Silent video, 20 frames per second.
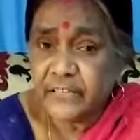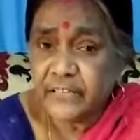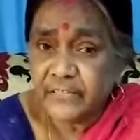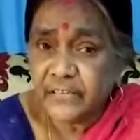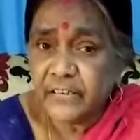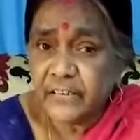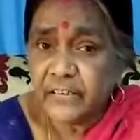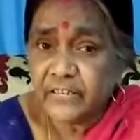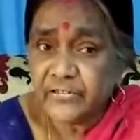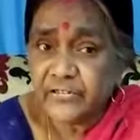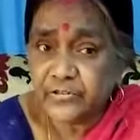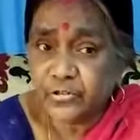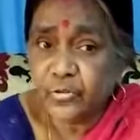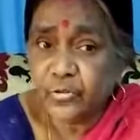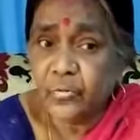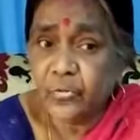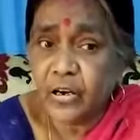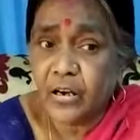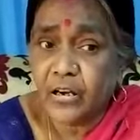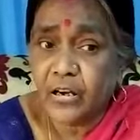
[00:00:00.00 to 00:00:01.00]
in the
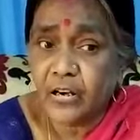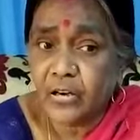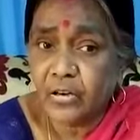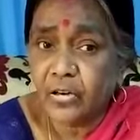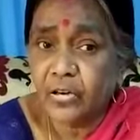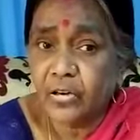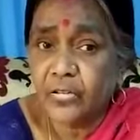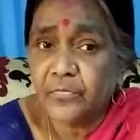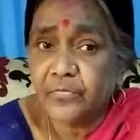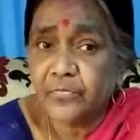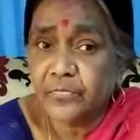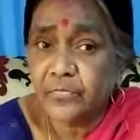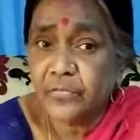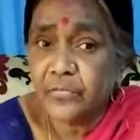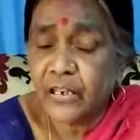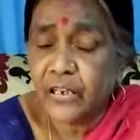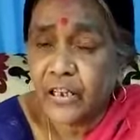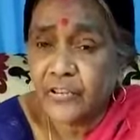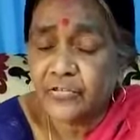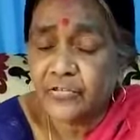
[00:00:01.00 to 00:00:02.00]
stroma of
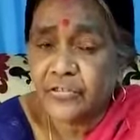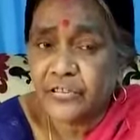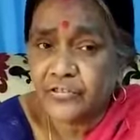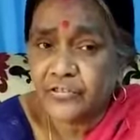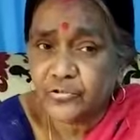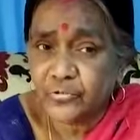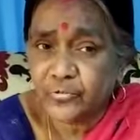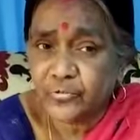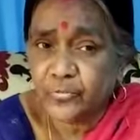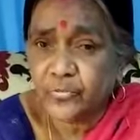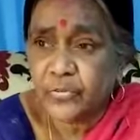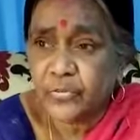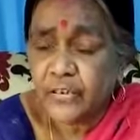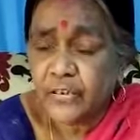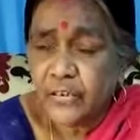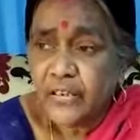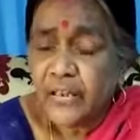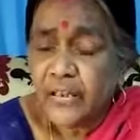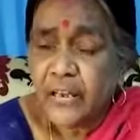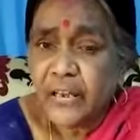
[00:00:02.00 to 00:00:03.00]
glyoxisome,
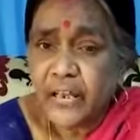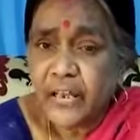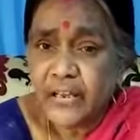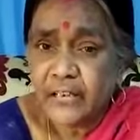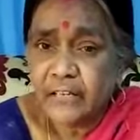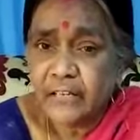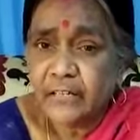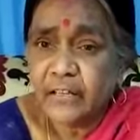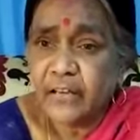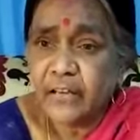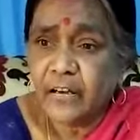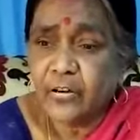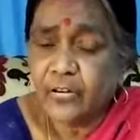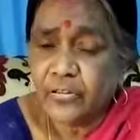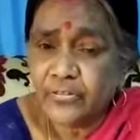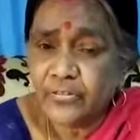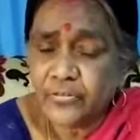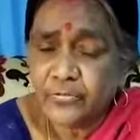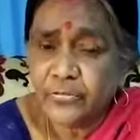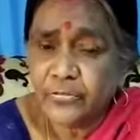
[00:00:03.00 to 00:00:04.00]
and
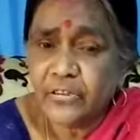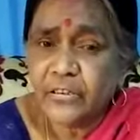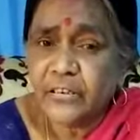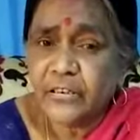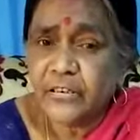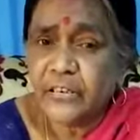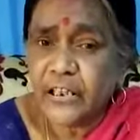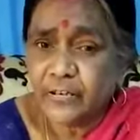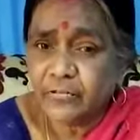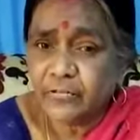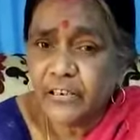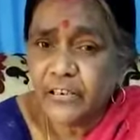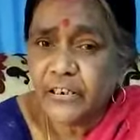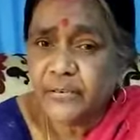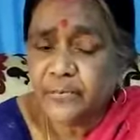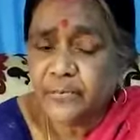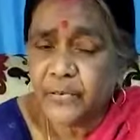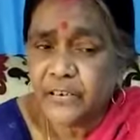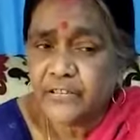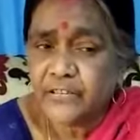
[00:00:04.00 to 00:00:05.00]
also the
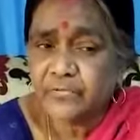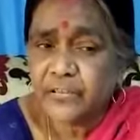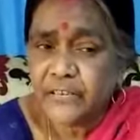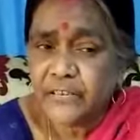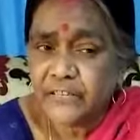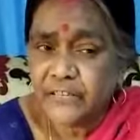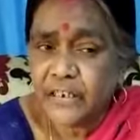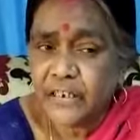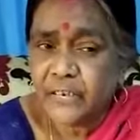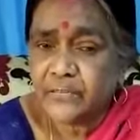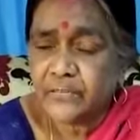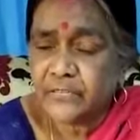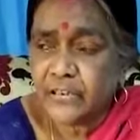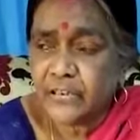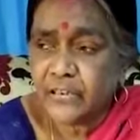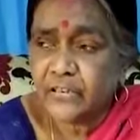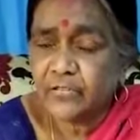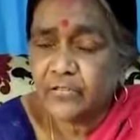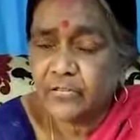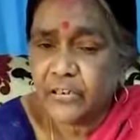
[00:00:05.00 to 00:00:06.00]
glycolate pathway enzymes
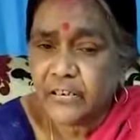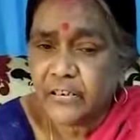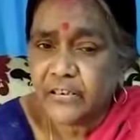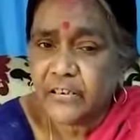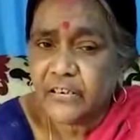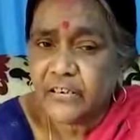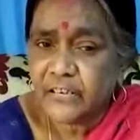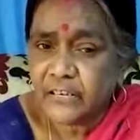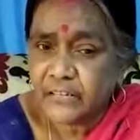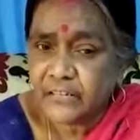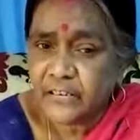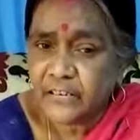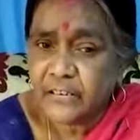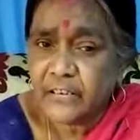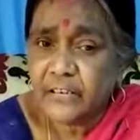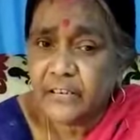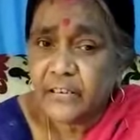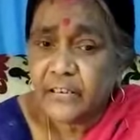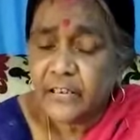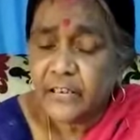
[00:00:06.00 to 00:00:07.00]
are located in
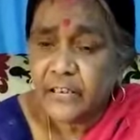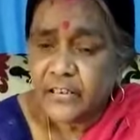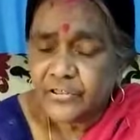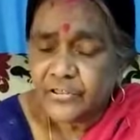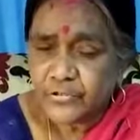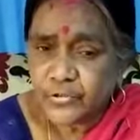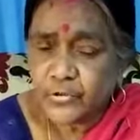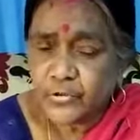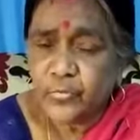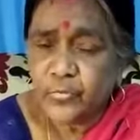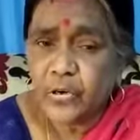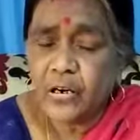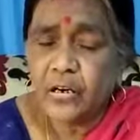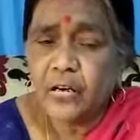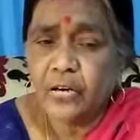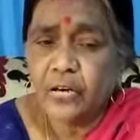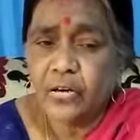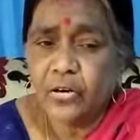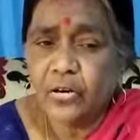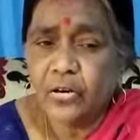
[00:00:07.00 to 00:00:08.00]
the
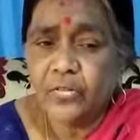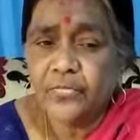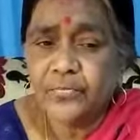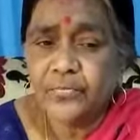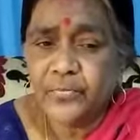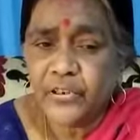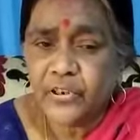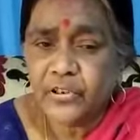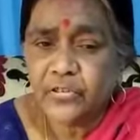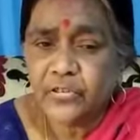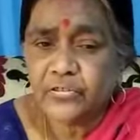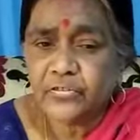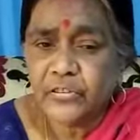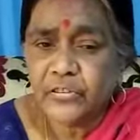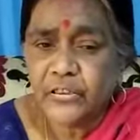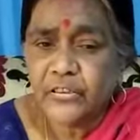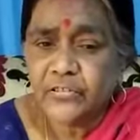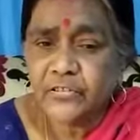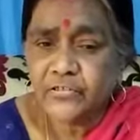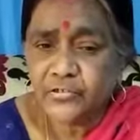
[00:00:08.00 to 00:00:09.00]
stroma of
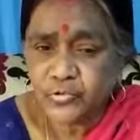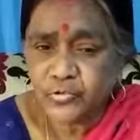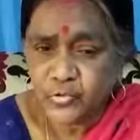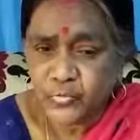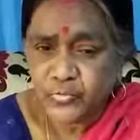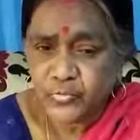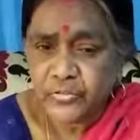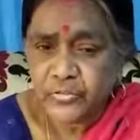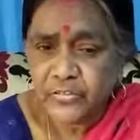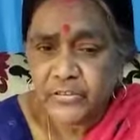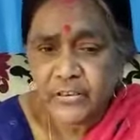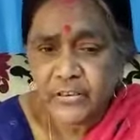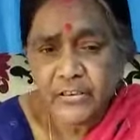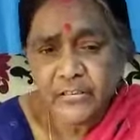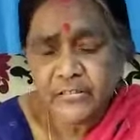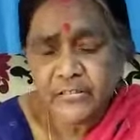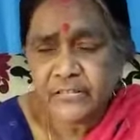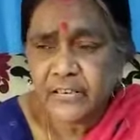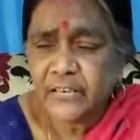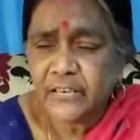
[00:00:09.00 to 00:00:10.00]
peroxisomes. It
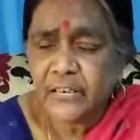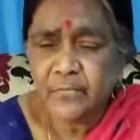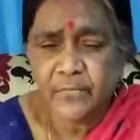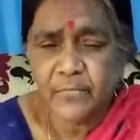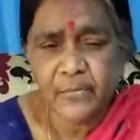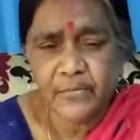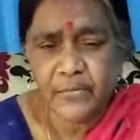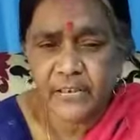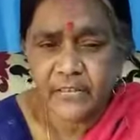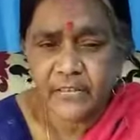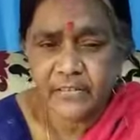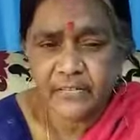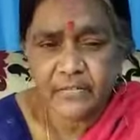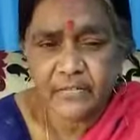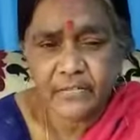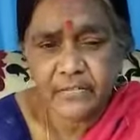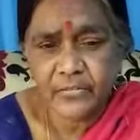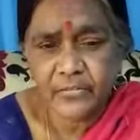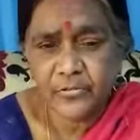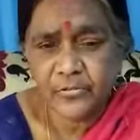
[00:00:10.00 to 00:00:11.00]
is single
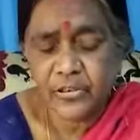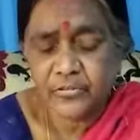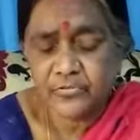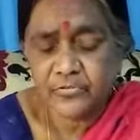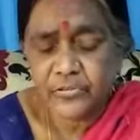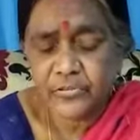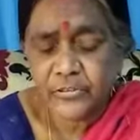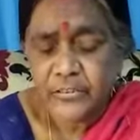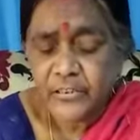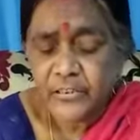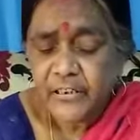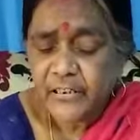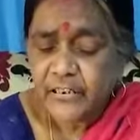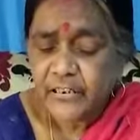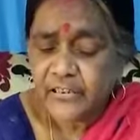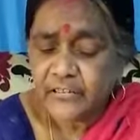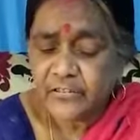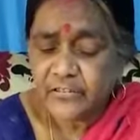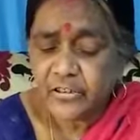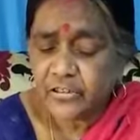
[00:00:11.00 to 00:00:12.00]
membranous, no doubt.
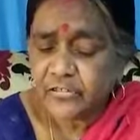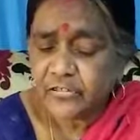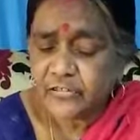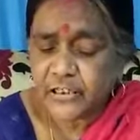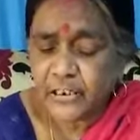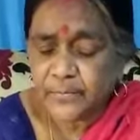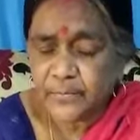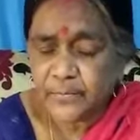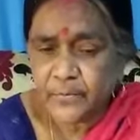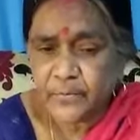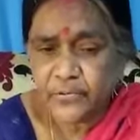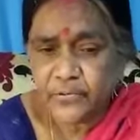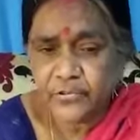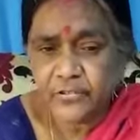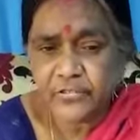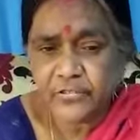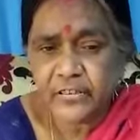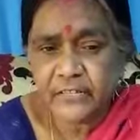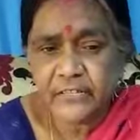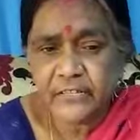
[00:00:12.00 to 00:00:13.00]
It is not
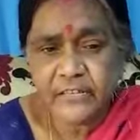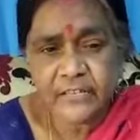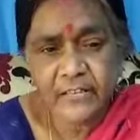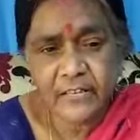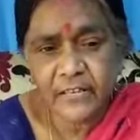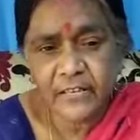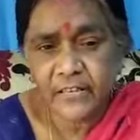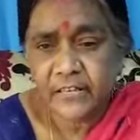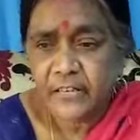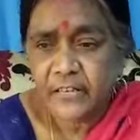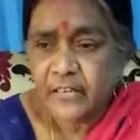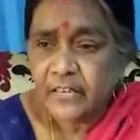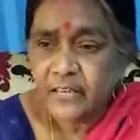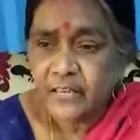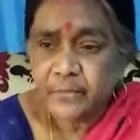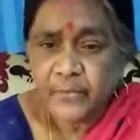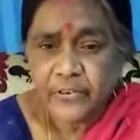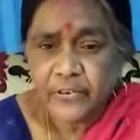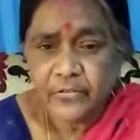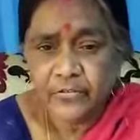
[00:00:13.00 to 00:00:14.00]
self-reproducing just like
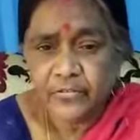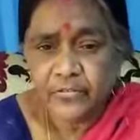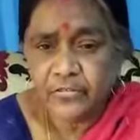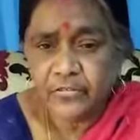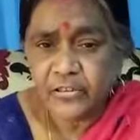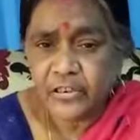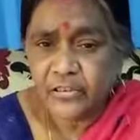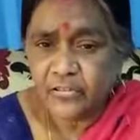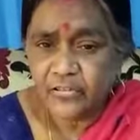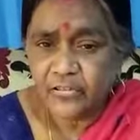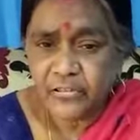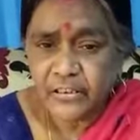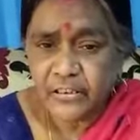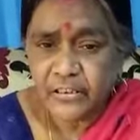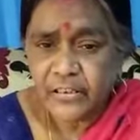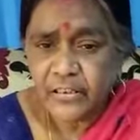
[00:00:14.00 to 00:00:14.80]
mitochondria or